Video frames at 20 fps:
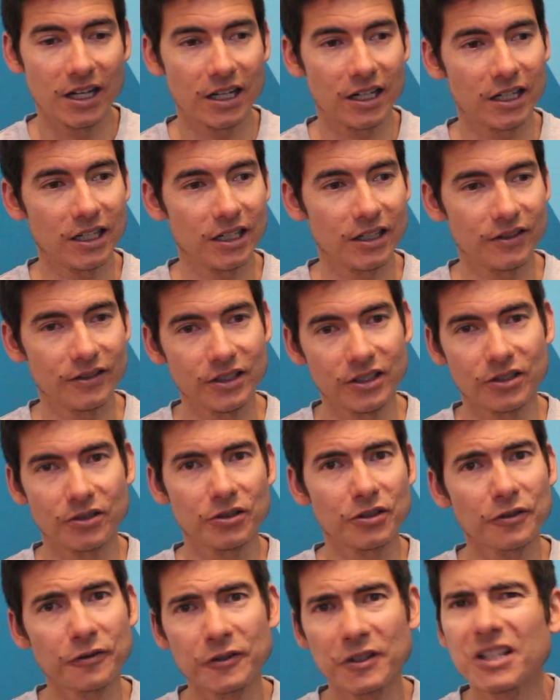uh, you know,
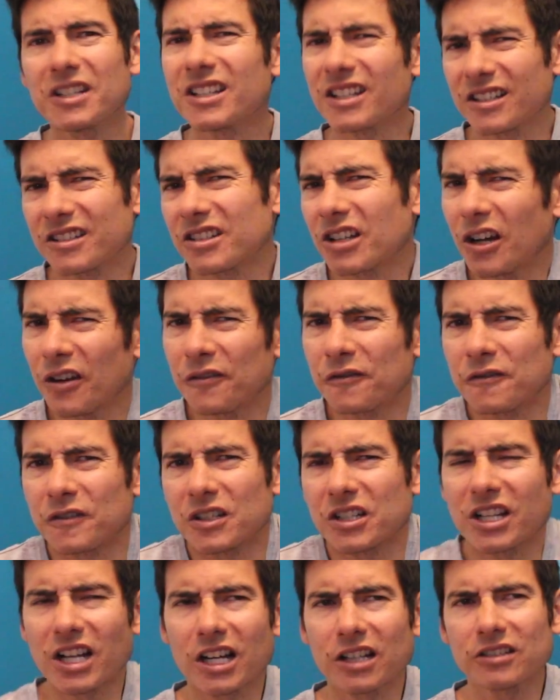your feet get tough
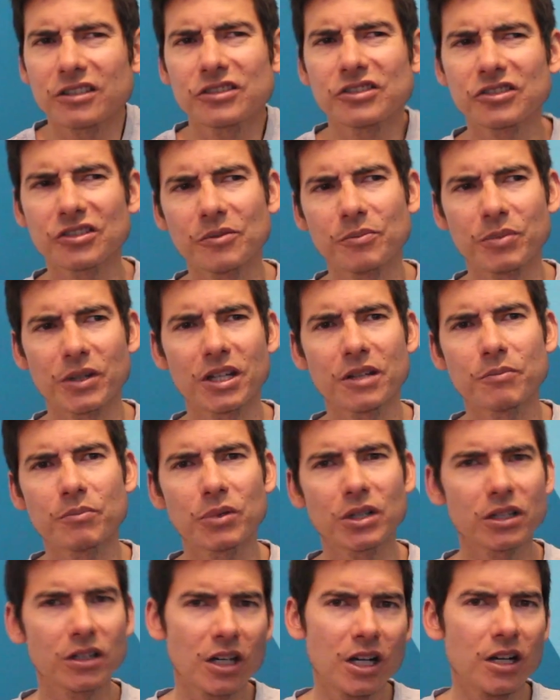and calloused a bit,
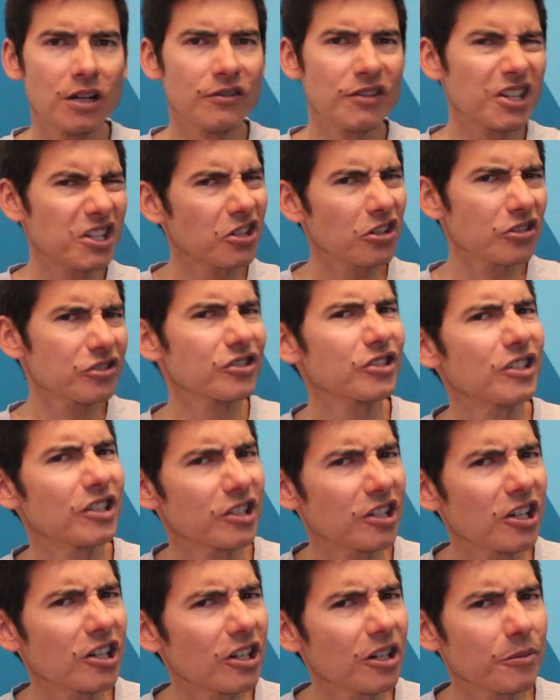but they could also
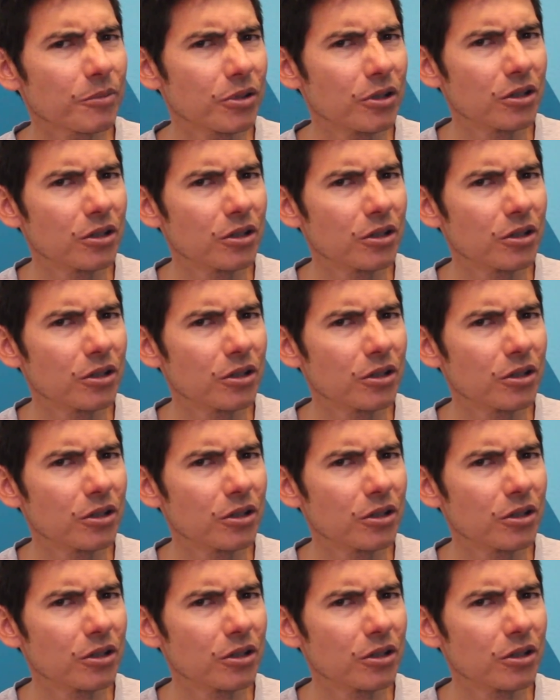get cut up